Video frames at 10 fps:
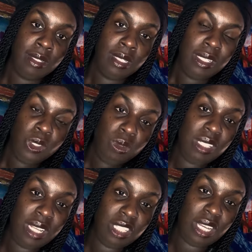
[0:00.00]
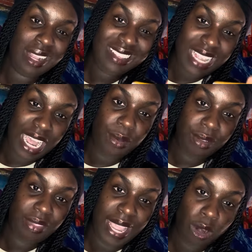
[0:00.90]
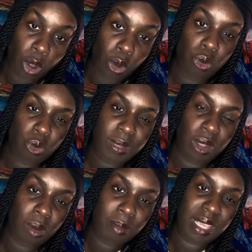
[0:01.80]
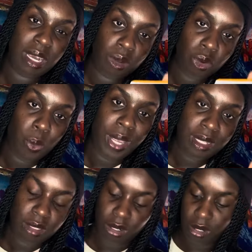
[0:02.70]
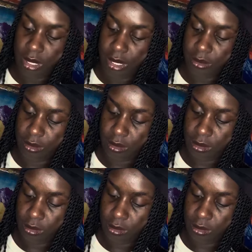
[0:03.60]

As soon as that child is out of that home, they gonna make a quick turnaround.